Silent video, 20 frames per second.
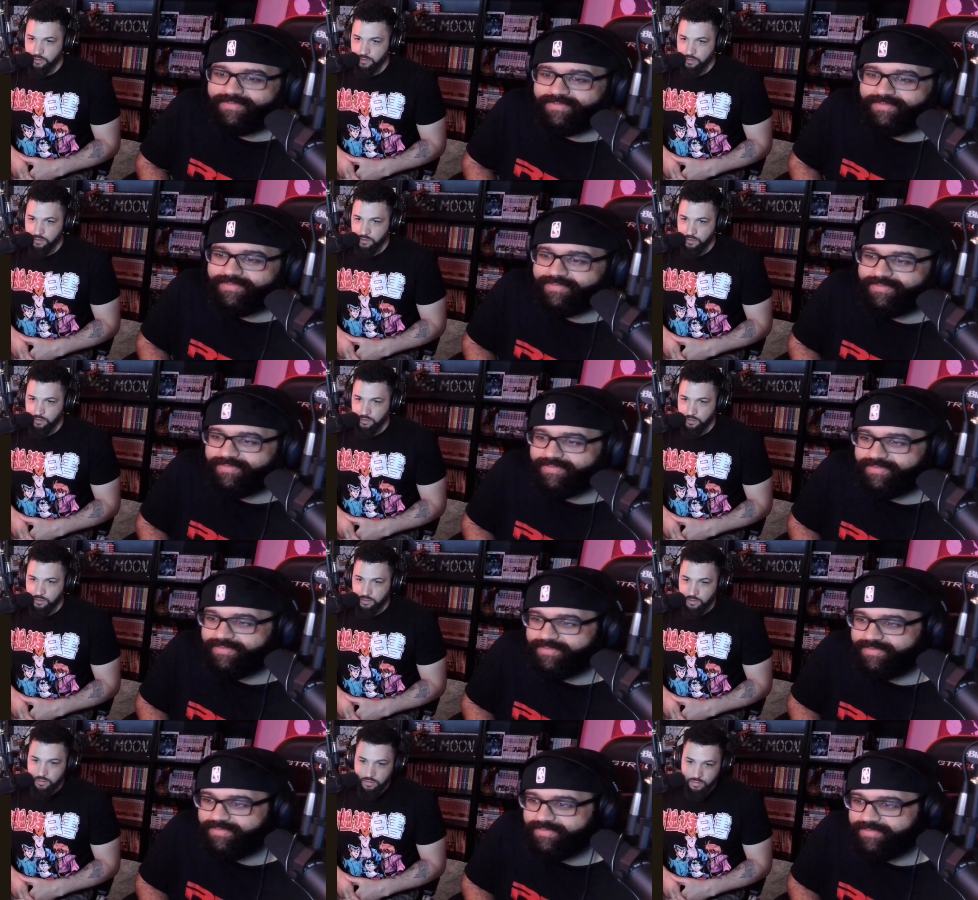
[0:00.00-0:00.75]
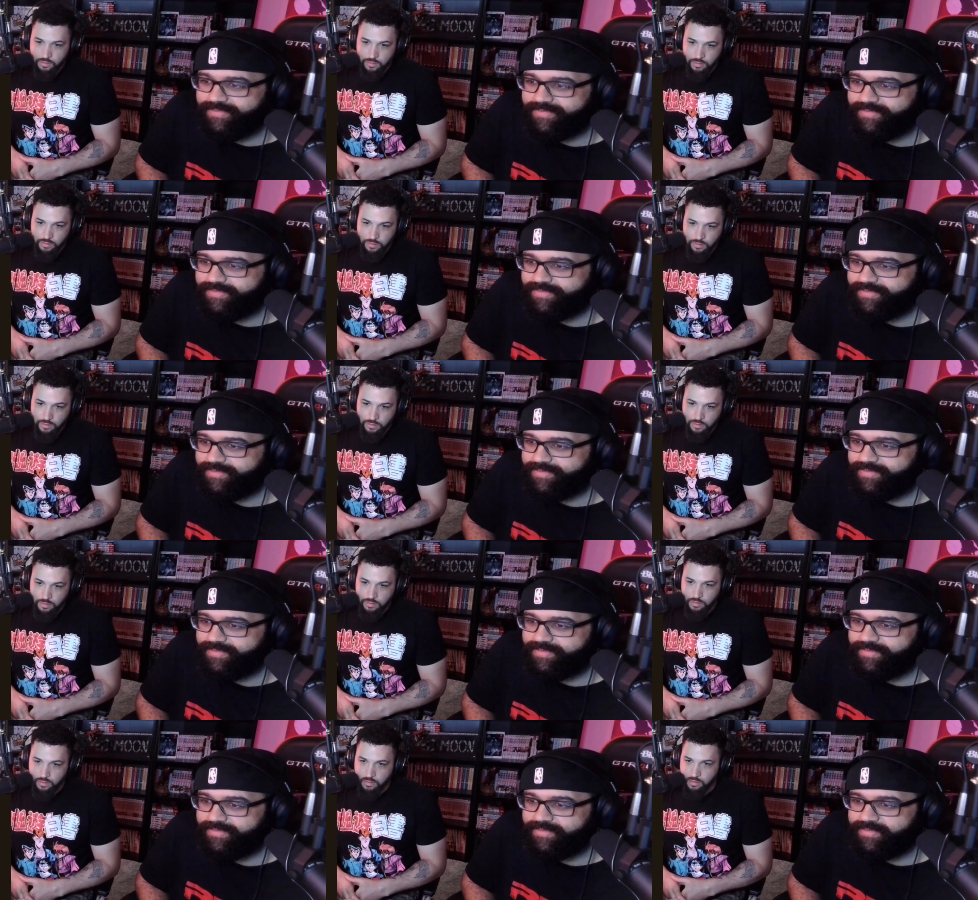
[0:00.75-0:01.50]

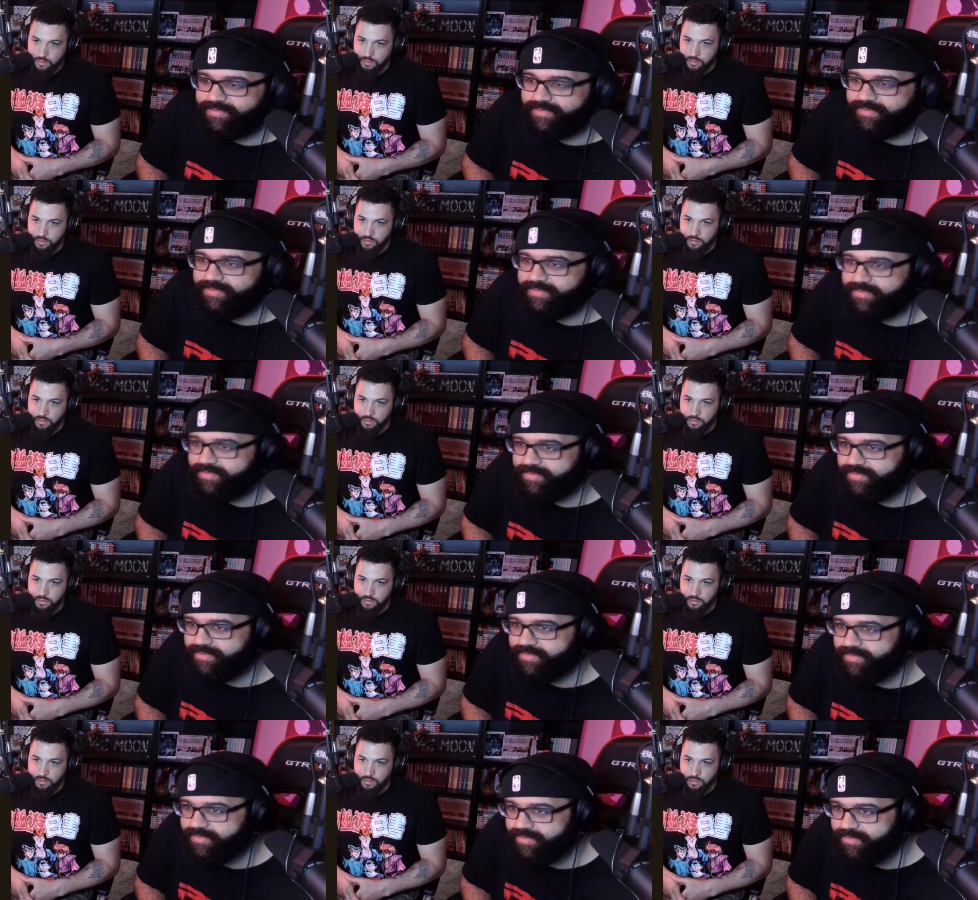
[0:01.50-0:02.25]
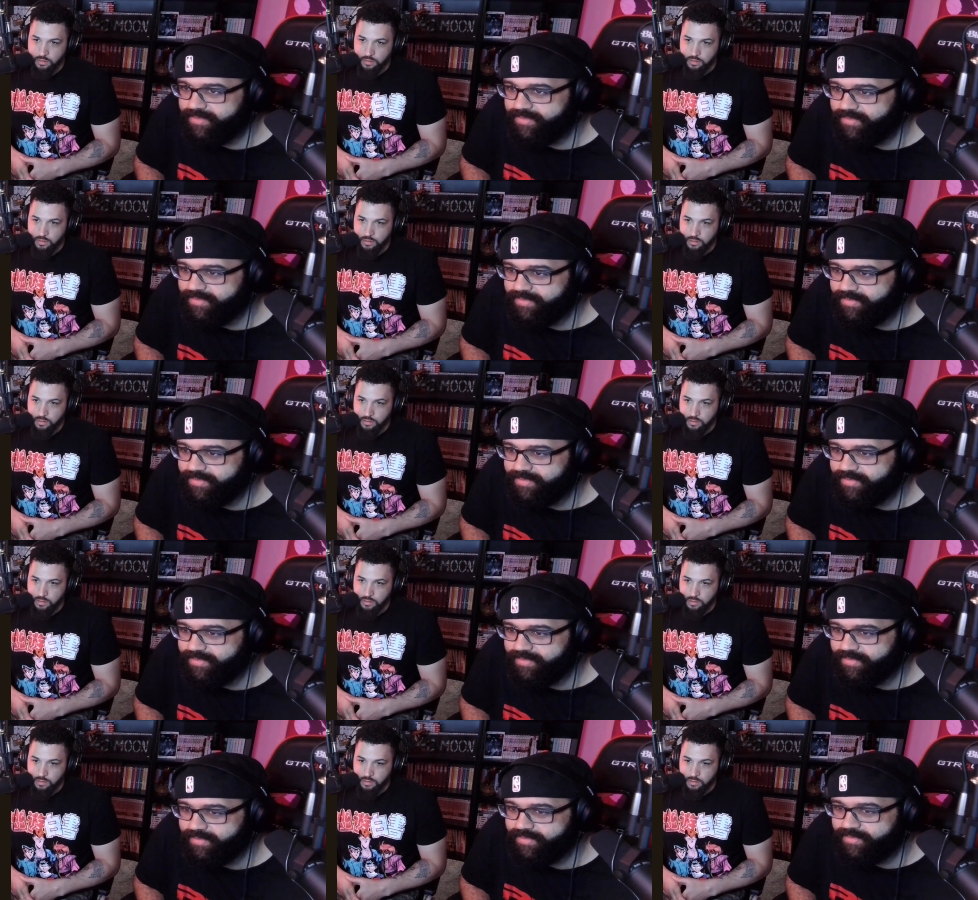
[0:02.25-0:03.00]

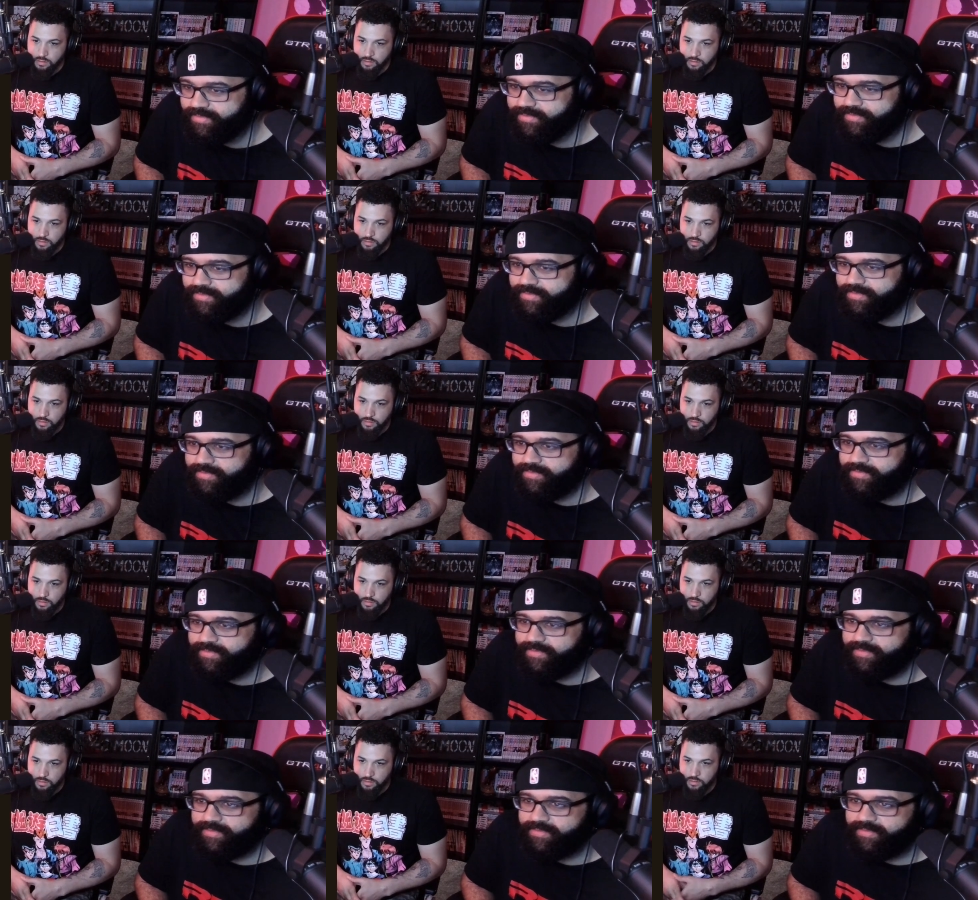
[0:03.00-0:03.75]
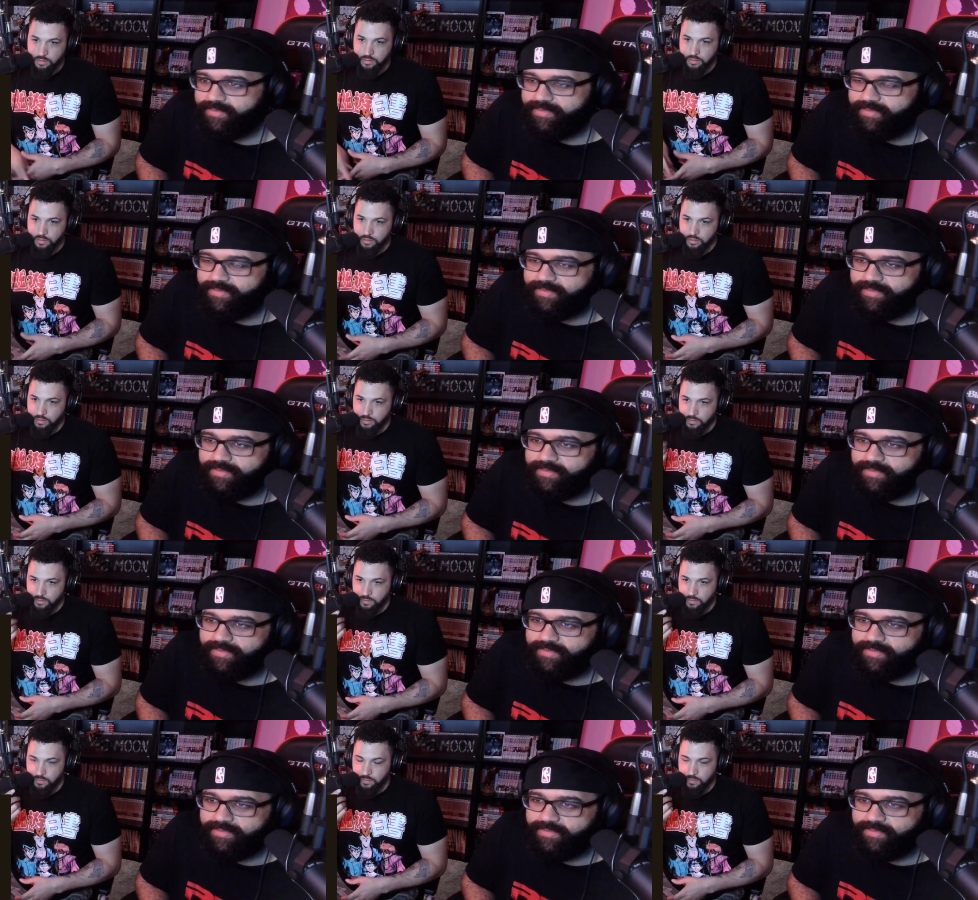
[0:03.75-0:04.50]

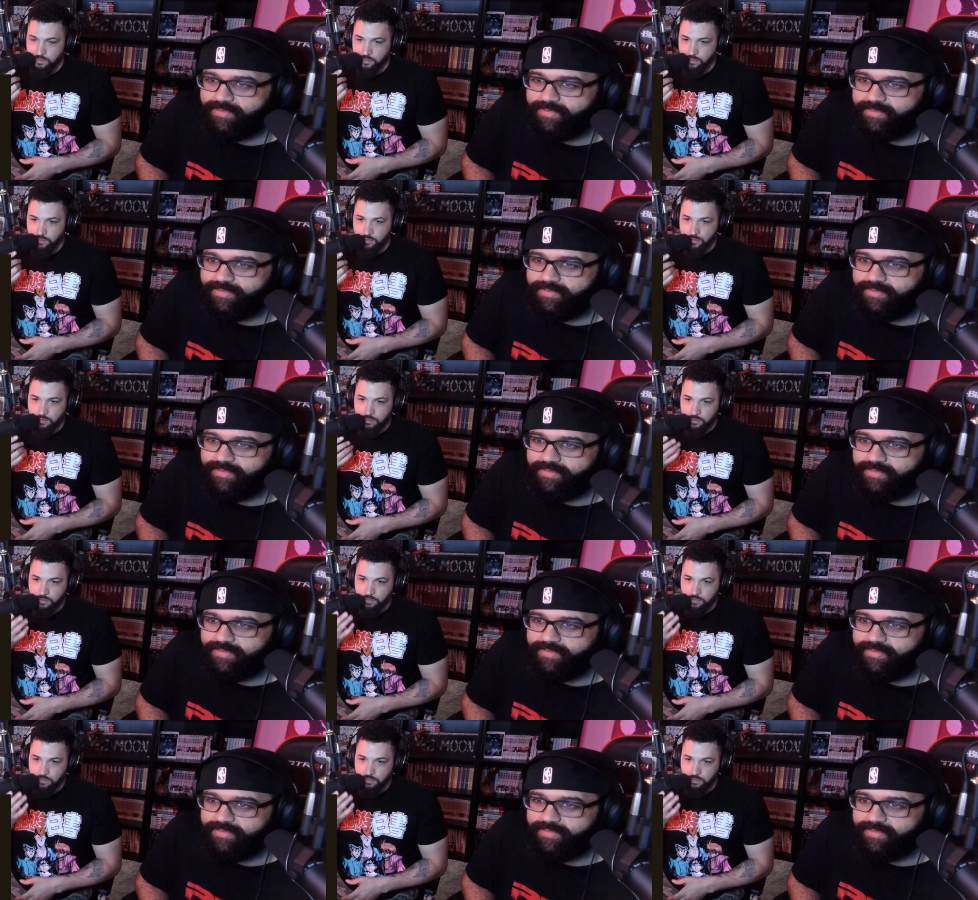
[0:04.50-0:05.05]
No one is speaking in this clip.